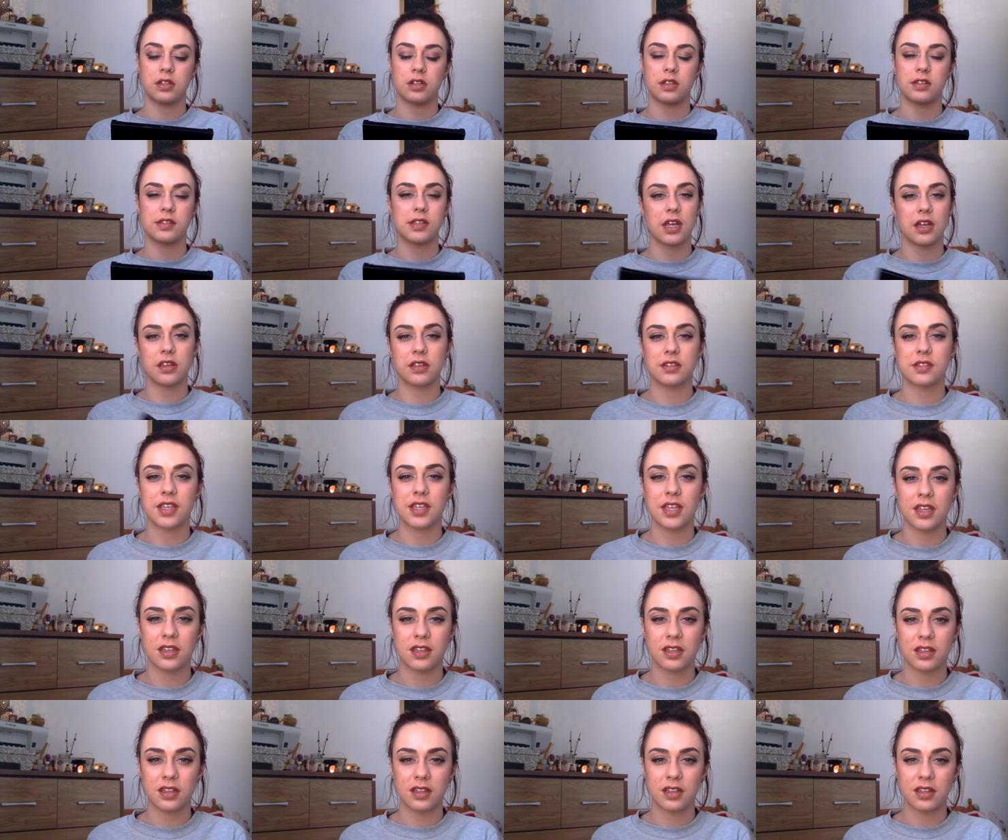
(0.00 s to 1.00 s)
Is that how you say
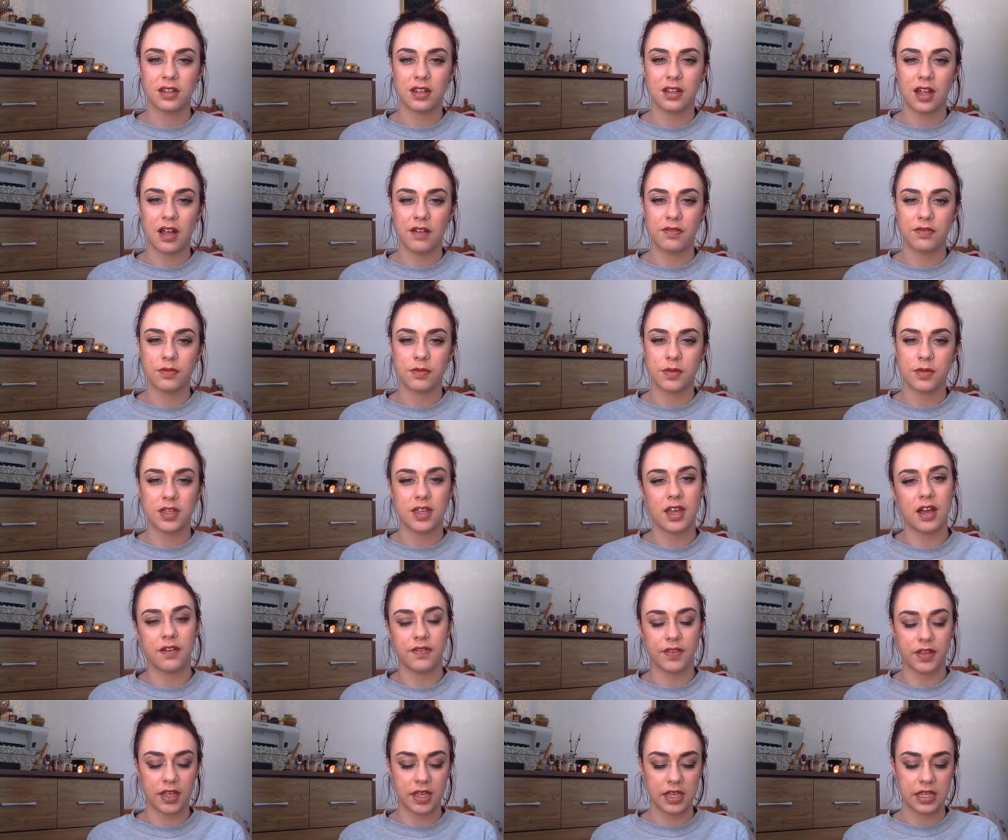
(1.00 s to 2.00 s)
it? Yeah, I
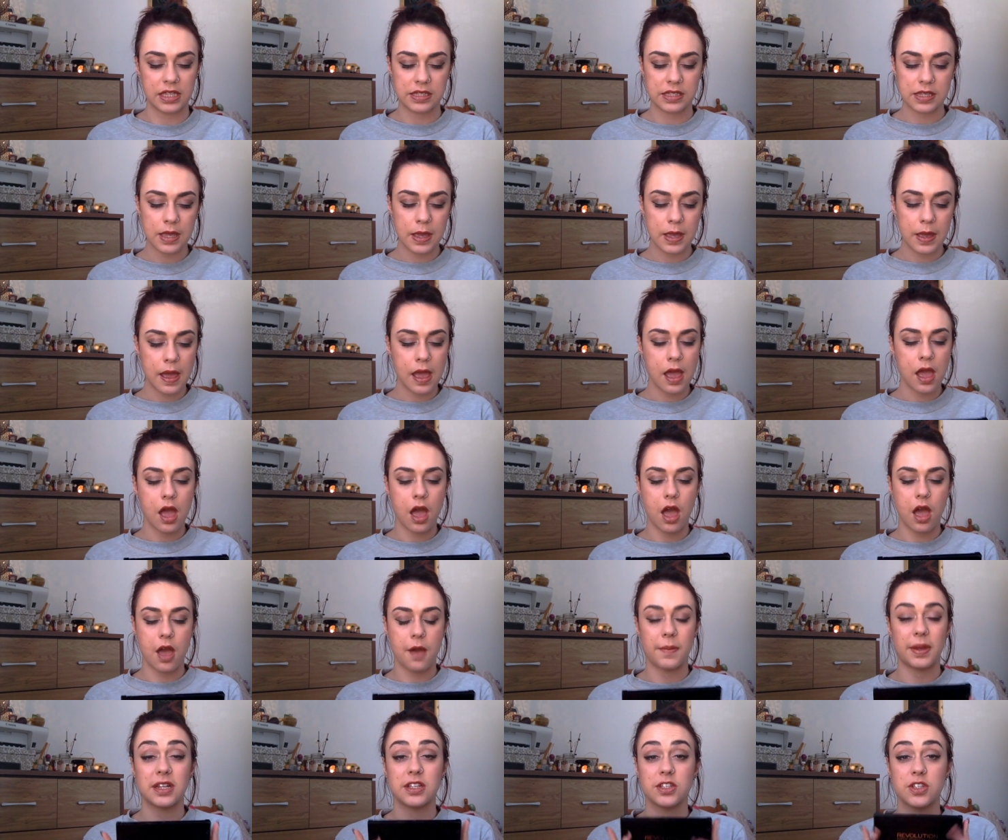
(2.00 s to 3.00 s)
think it is.
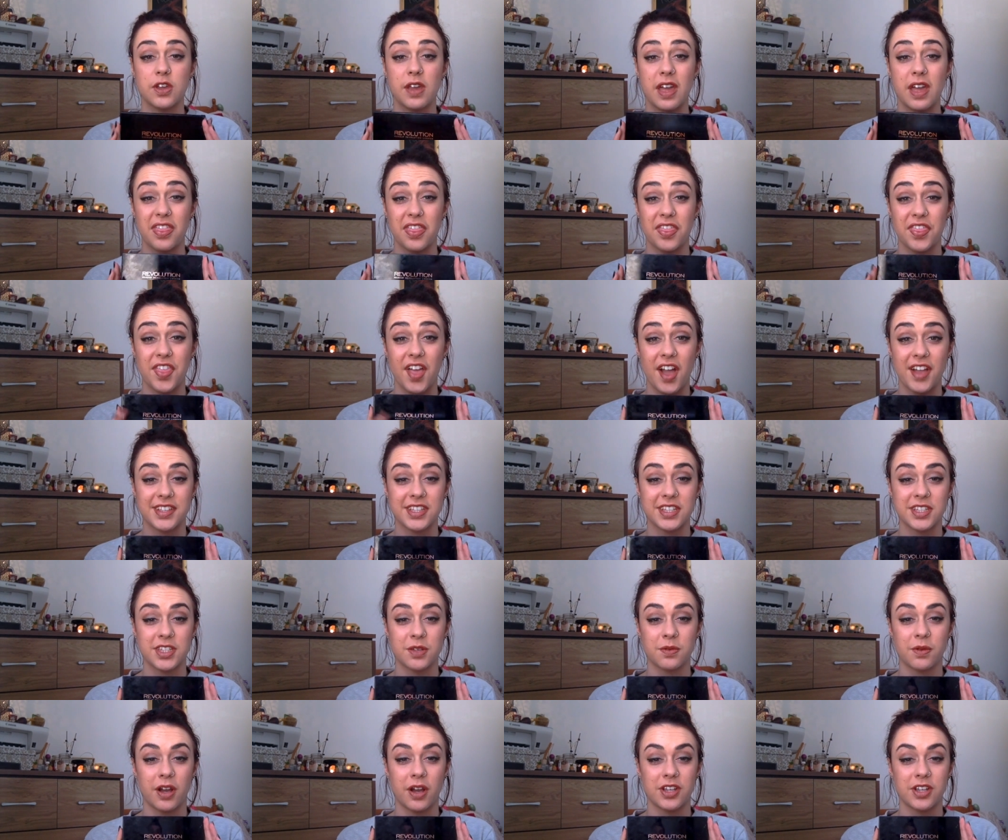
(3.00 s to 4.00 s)
and you get
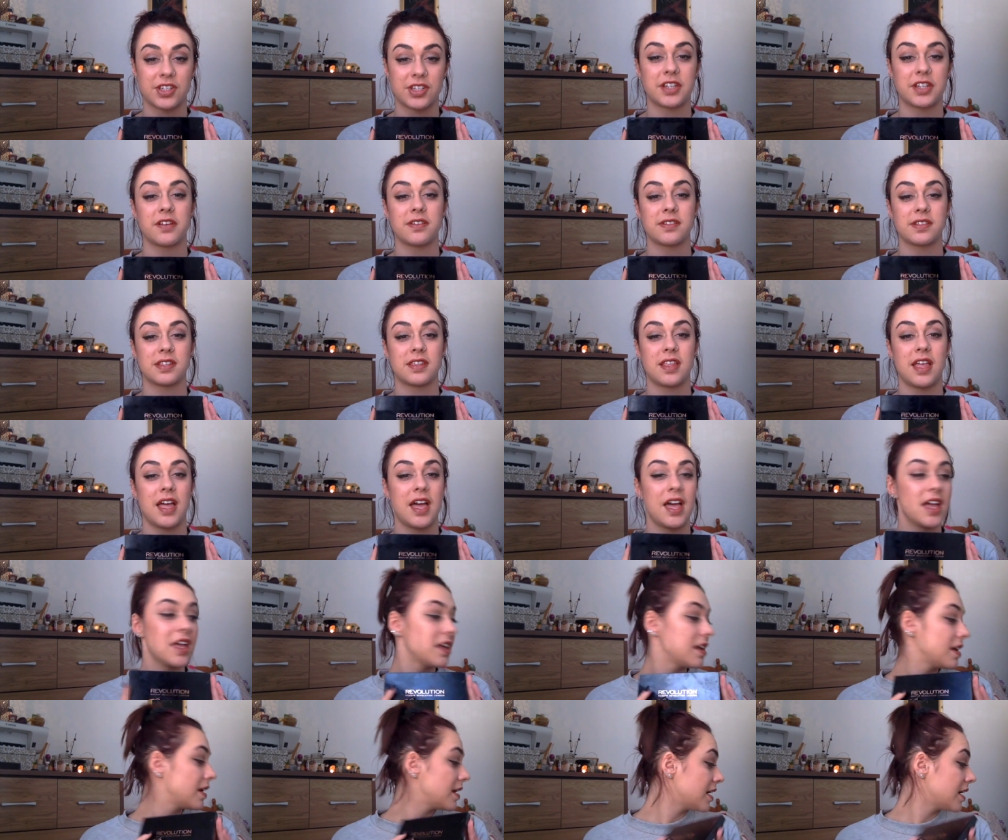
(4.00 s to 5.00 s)
32 eyeshadows in there.
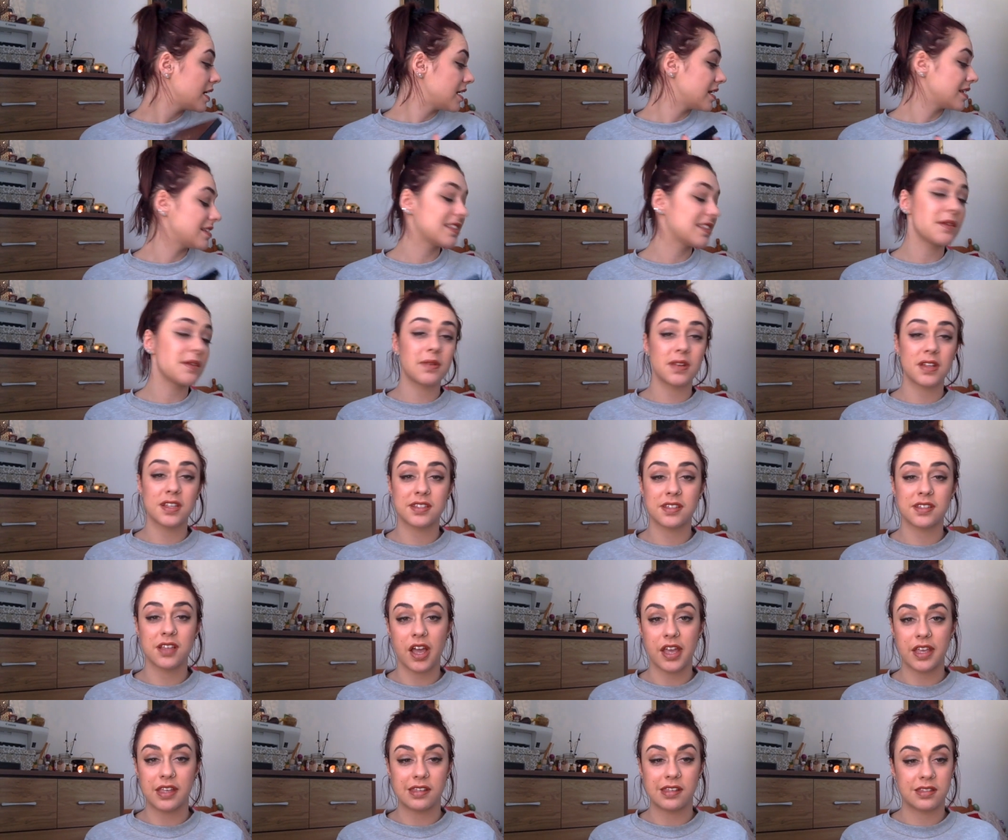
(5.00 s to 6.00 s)
Similar
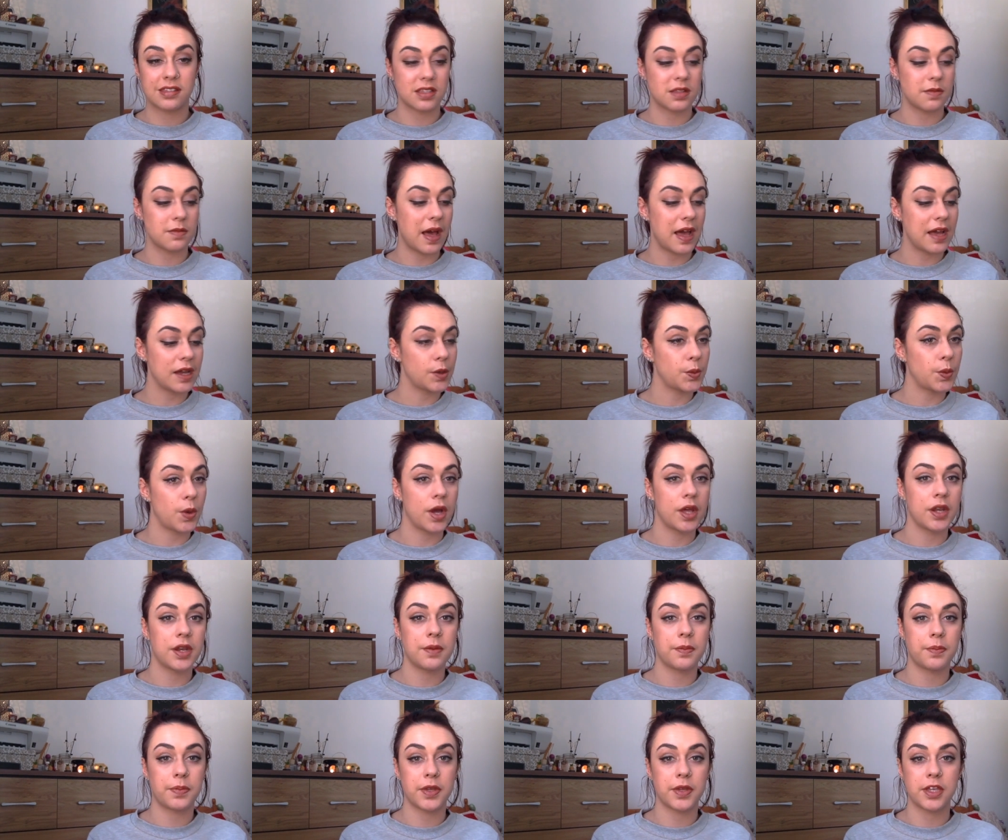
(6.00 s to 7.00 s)
size to the MAC
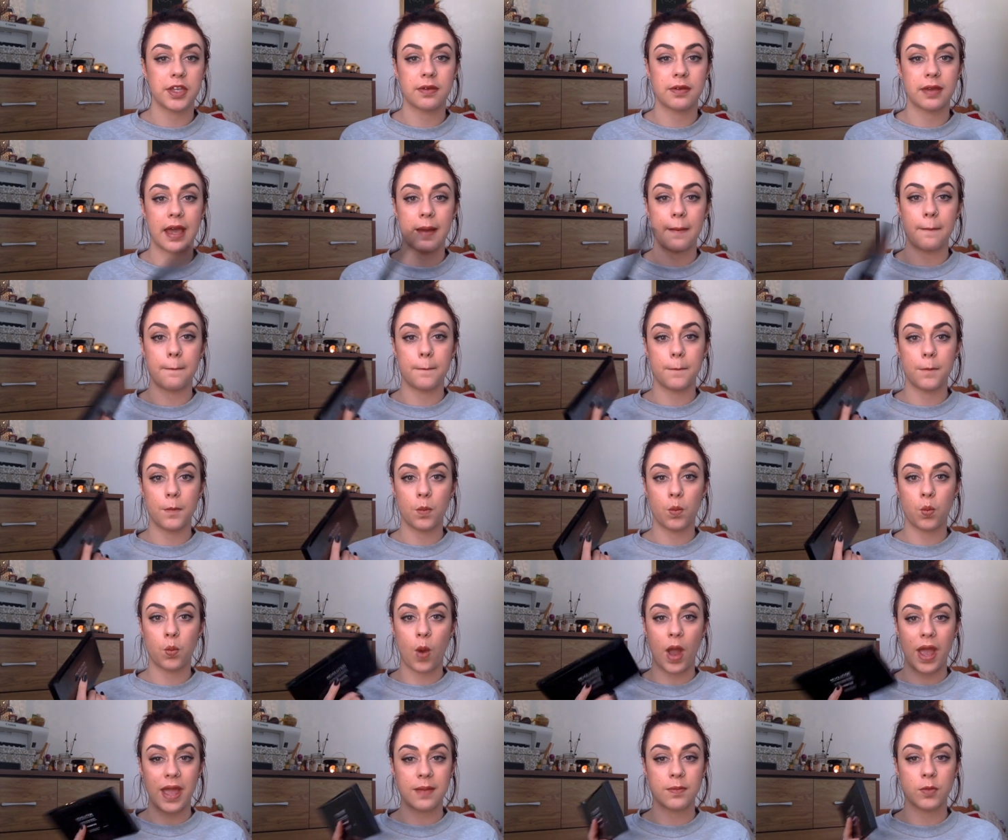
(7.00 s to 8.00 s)
one, but you get
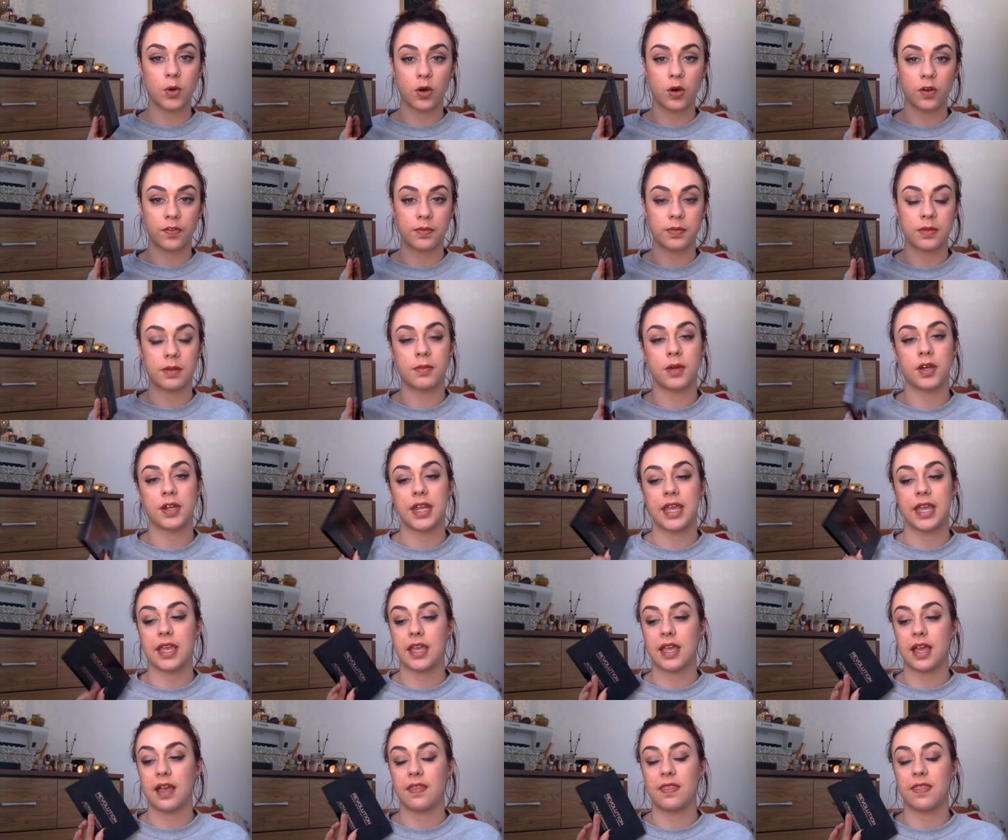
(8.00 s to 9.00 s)
way more from your
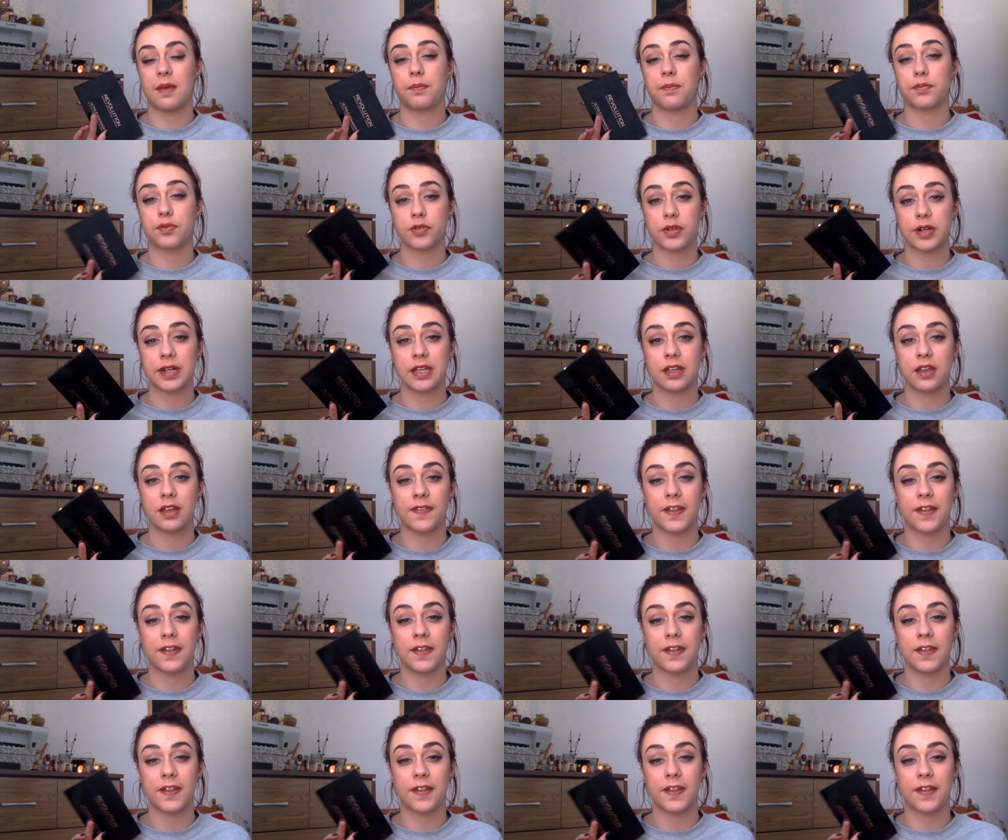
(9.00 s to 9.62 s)
money, and they're pretty good.